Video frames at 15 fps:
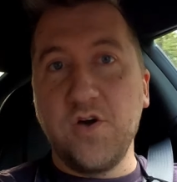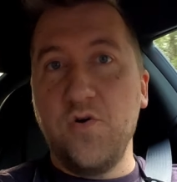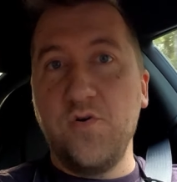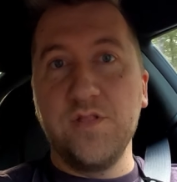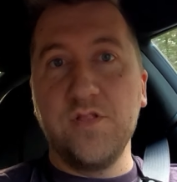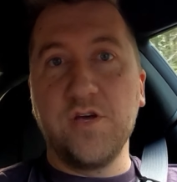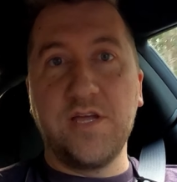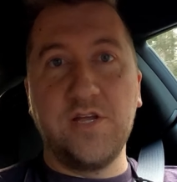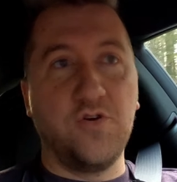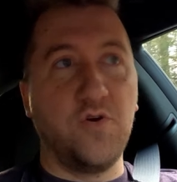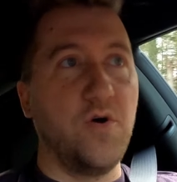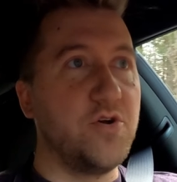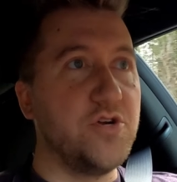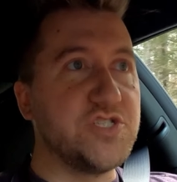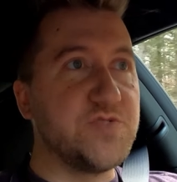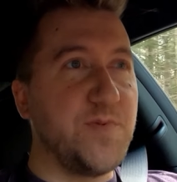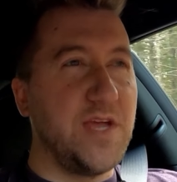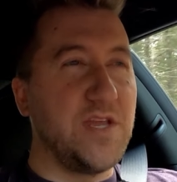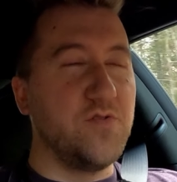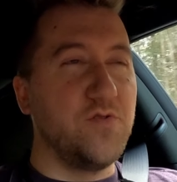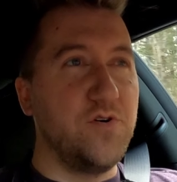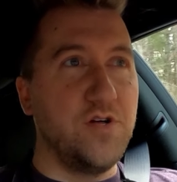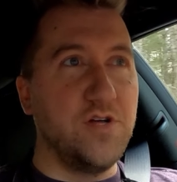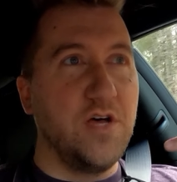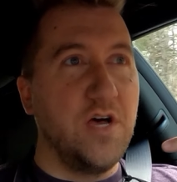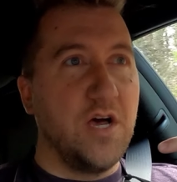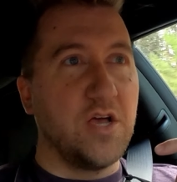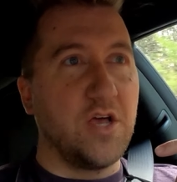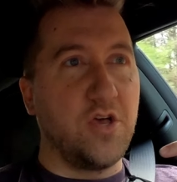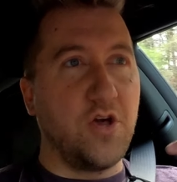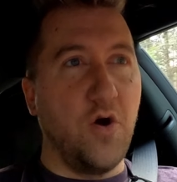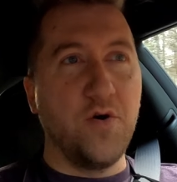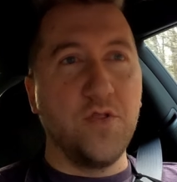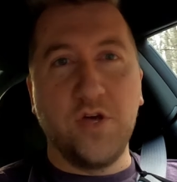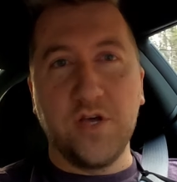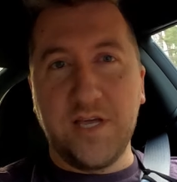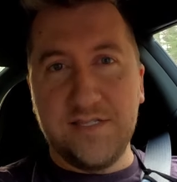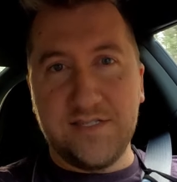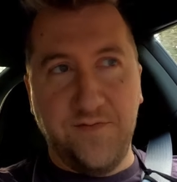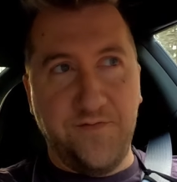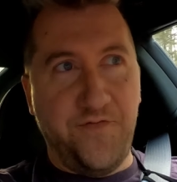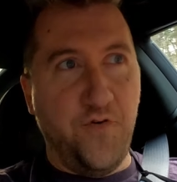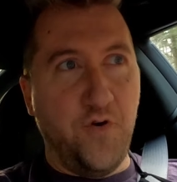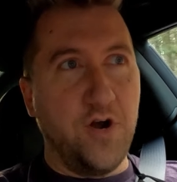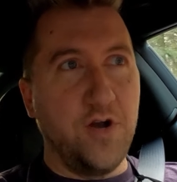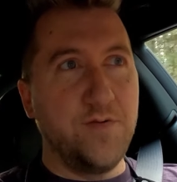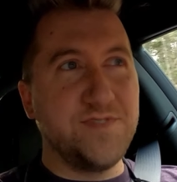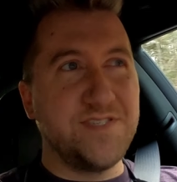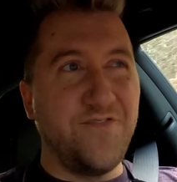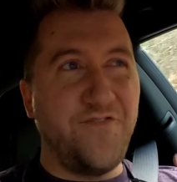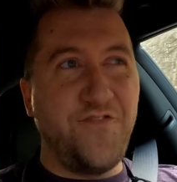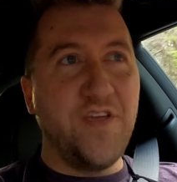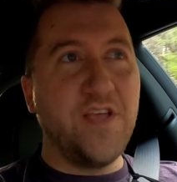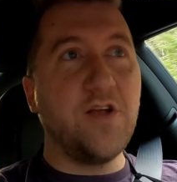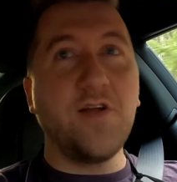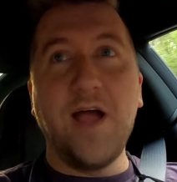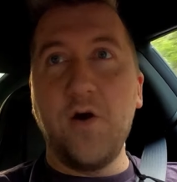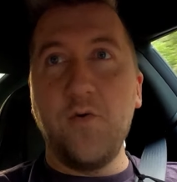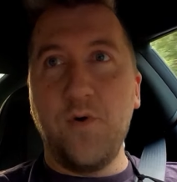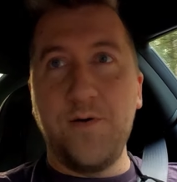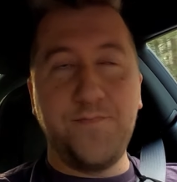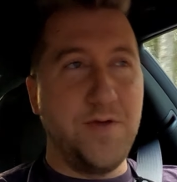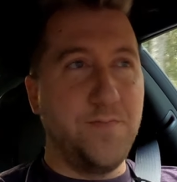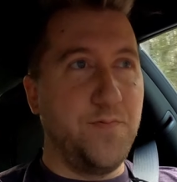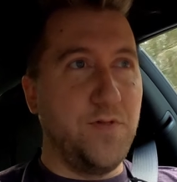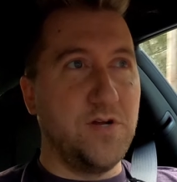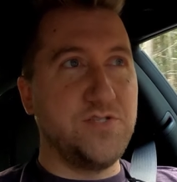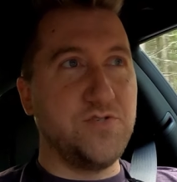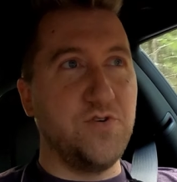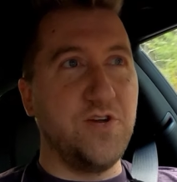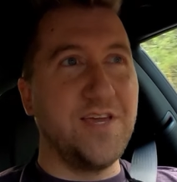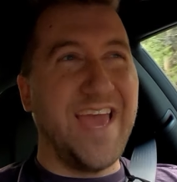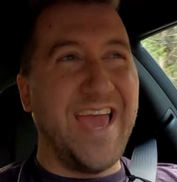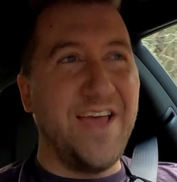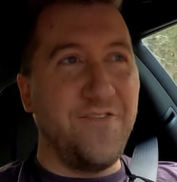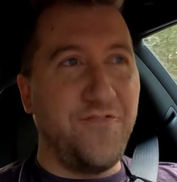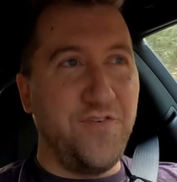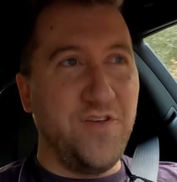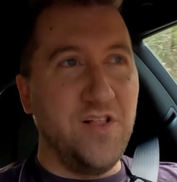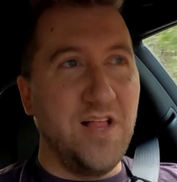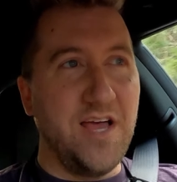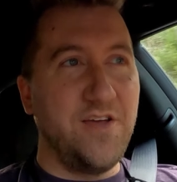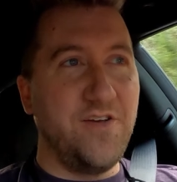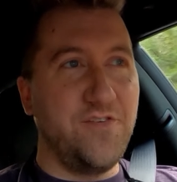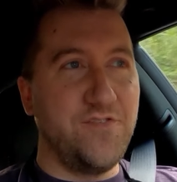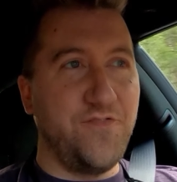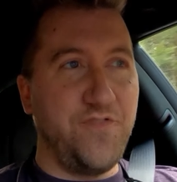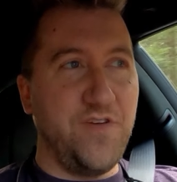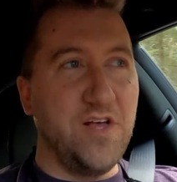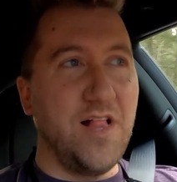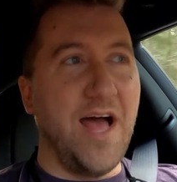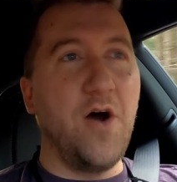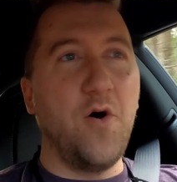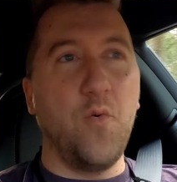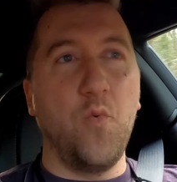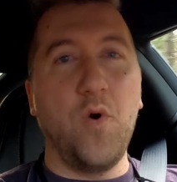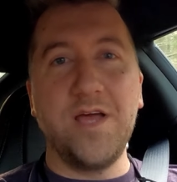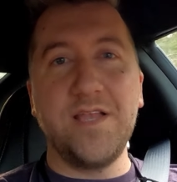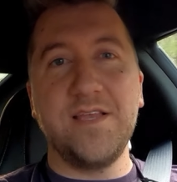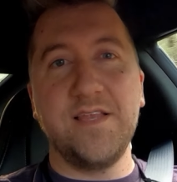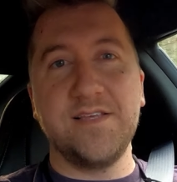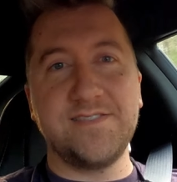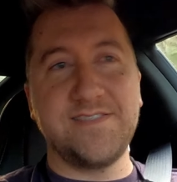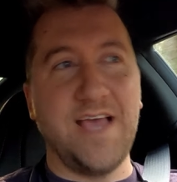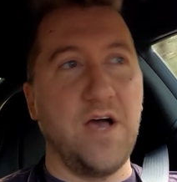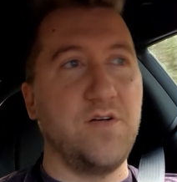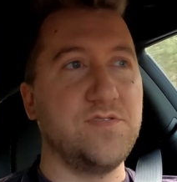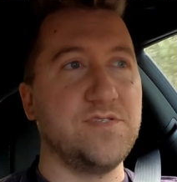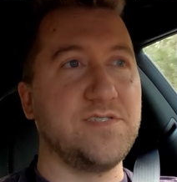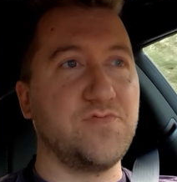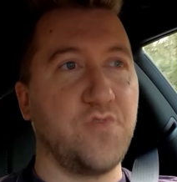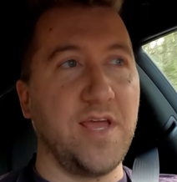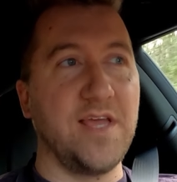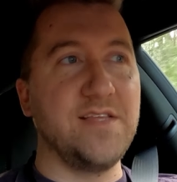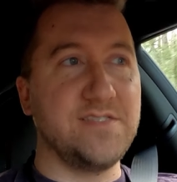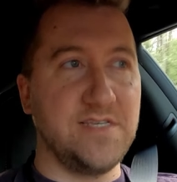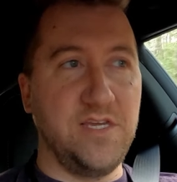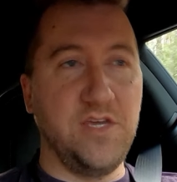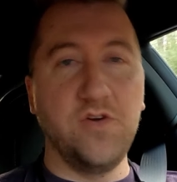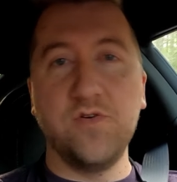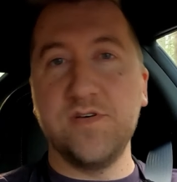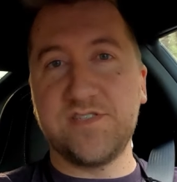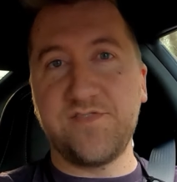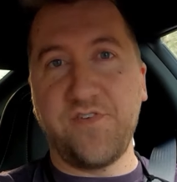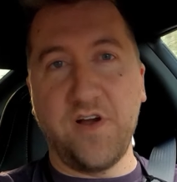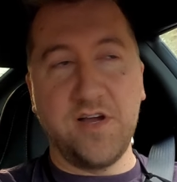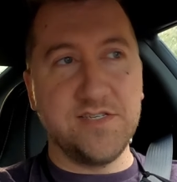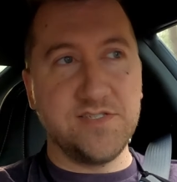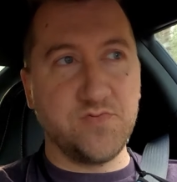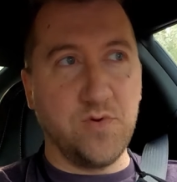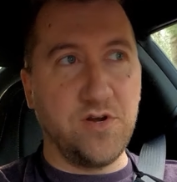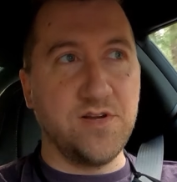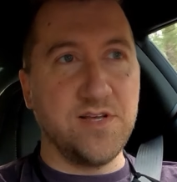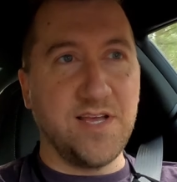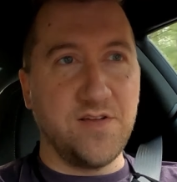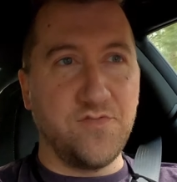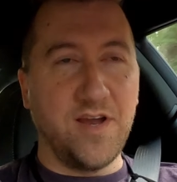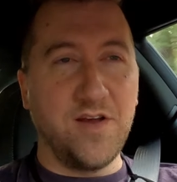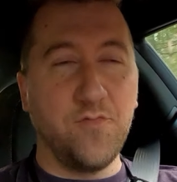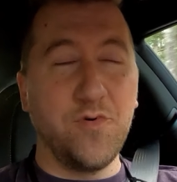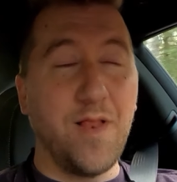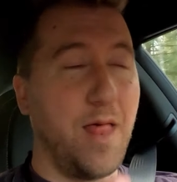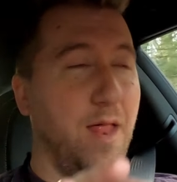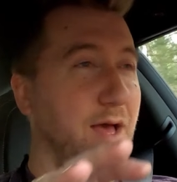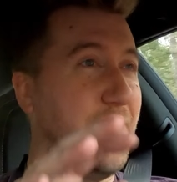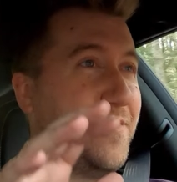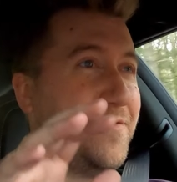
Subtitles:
go and look in your owner's manual, go and look in some forums, figure out what people are doing, and feel out what sounds right to you as far as winterizing